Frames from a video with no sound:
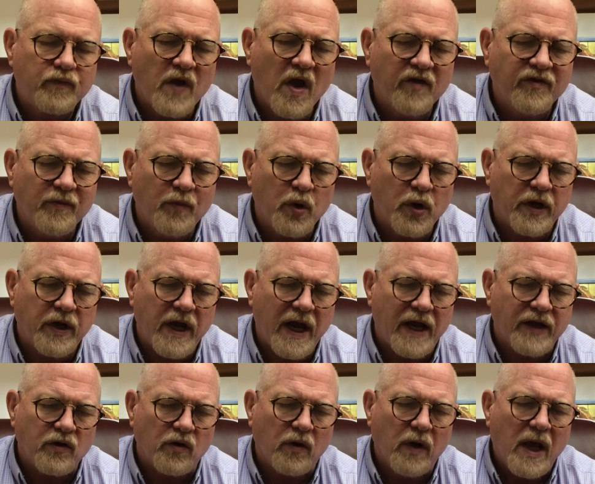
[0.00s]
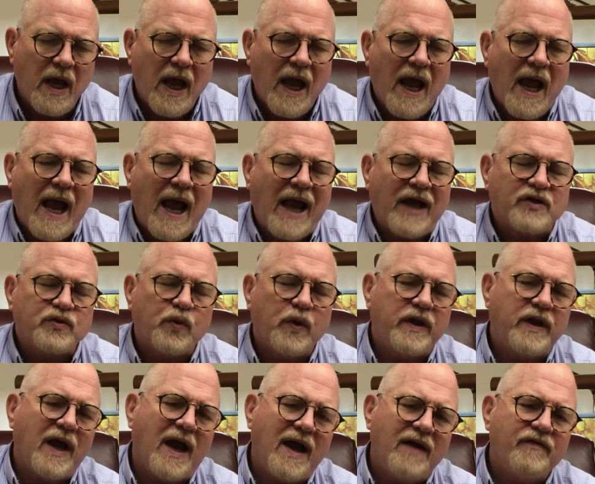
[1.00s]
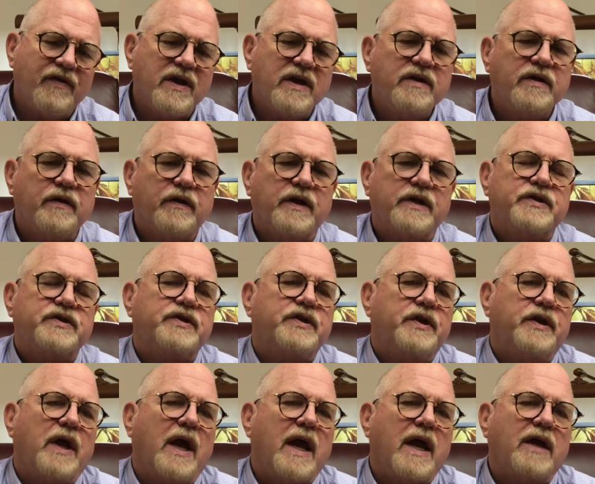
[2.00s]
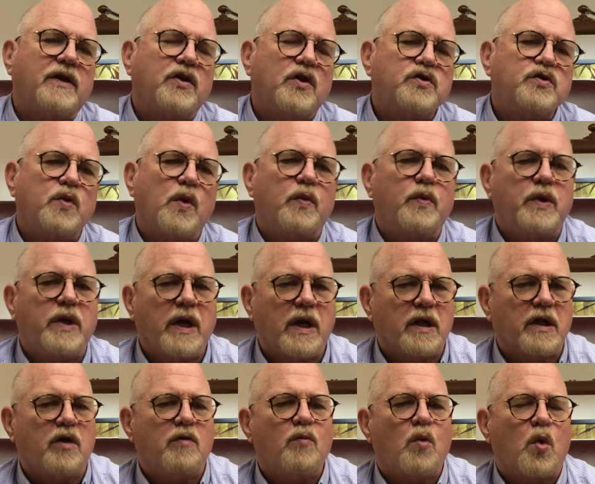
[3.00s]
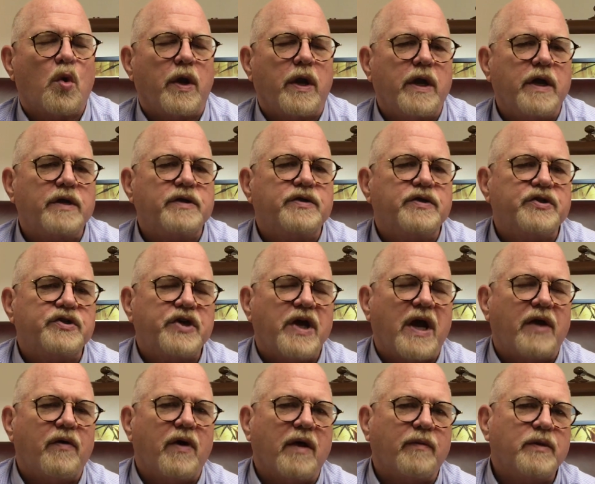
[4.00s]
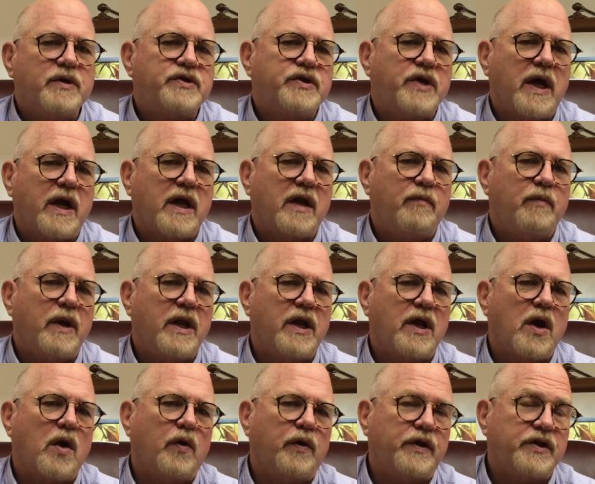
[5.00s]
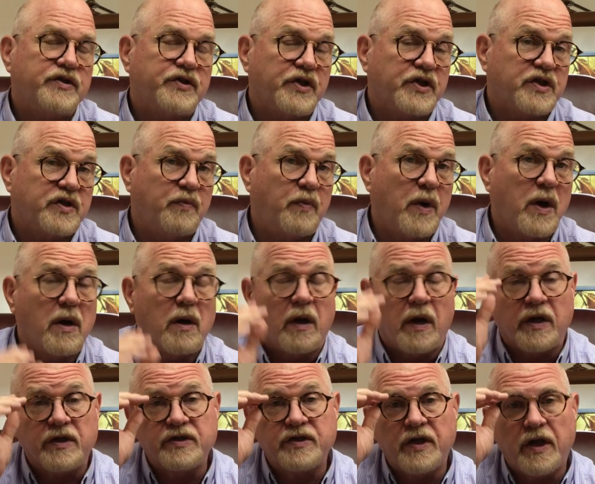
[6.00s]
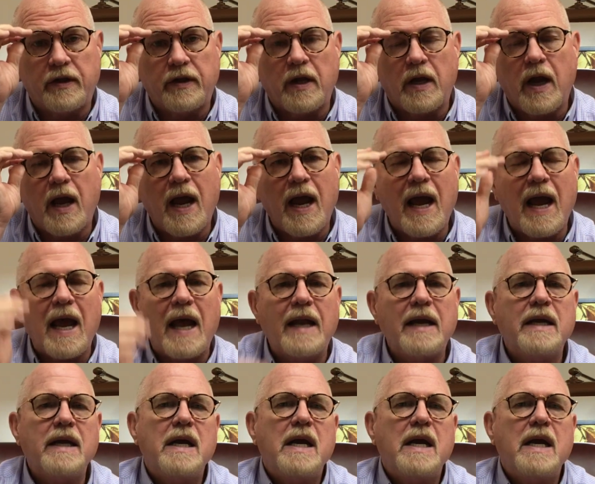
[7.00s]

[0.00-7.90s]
of the book of Daniel. As we dive into this today, I told you we would dig a little more into Shadrach, Meshach, and Abednego and this experience that they had.